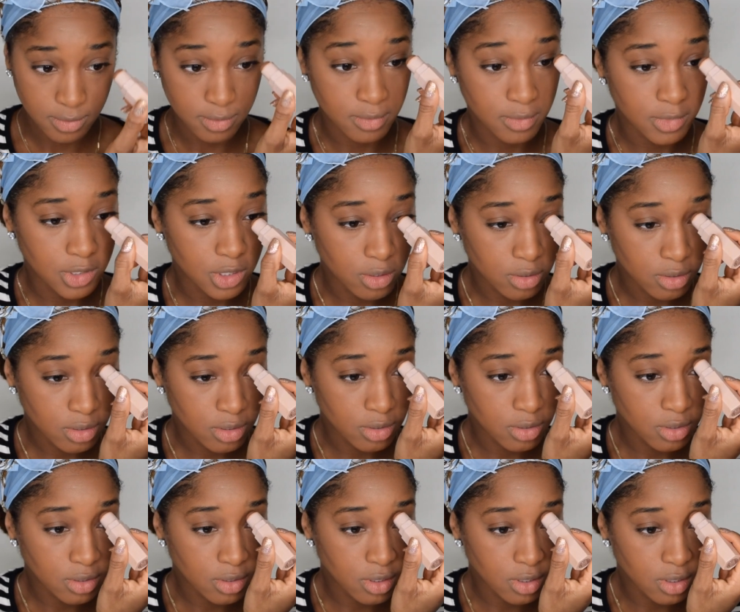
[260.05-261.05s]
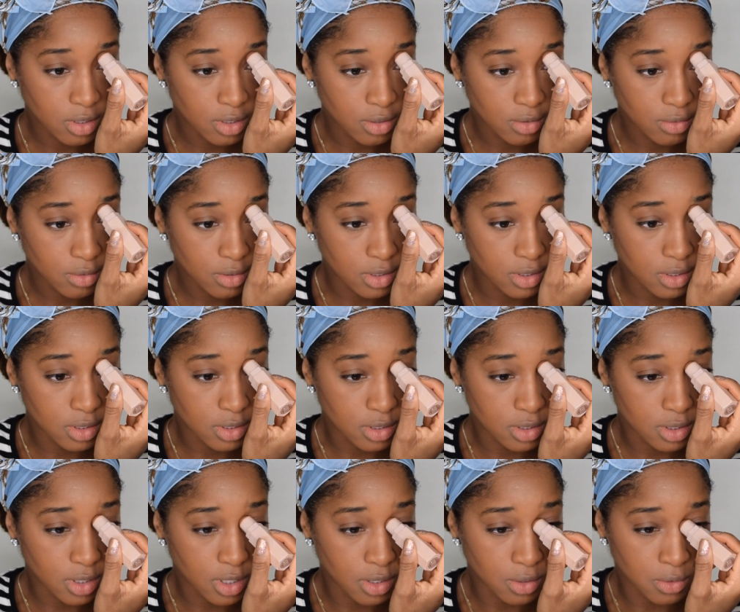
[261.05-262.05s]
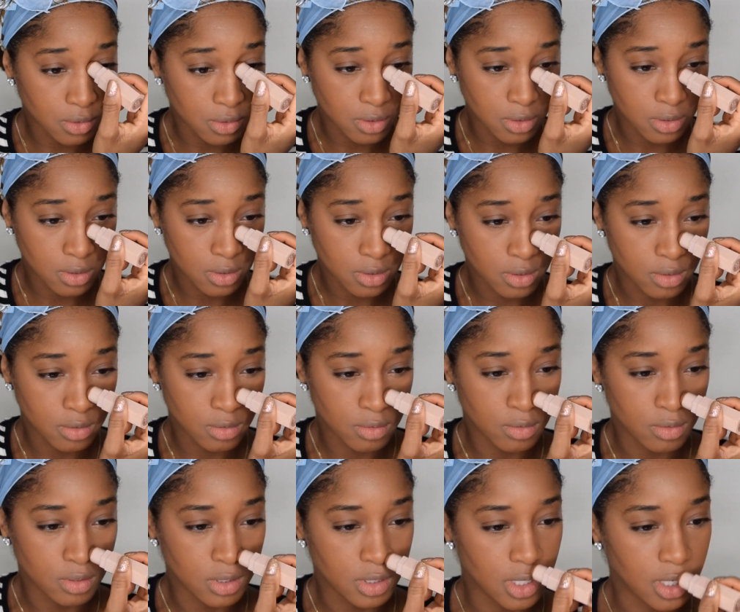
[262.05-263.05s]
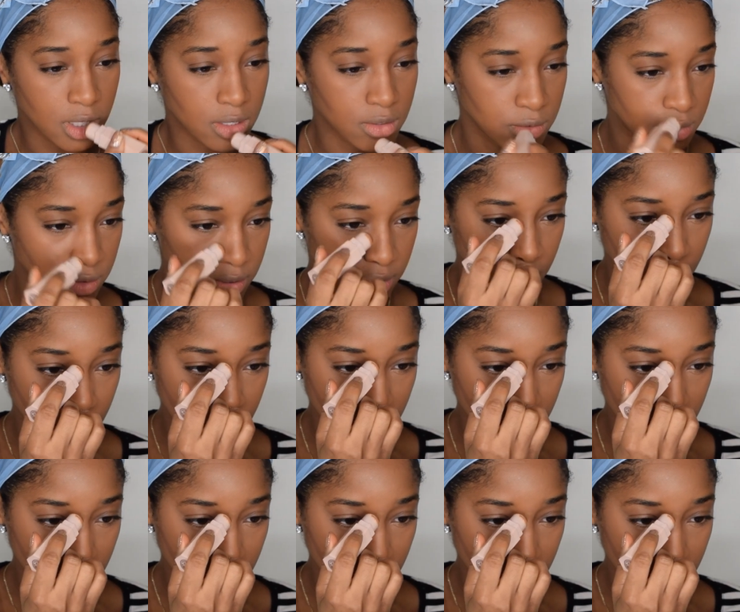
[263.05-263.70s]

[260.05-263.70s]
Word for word: I'm doing just a little subtle nose contour,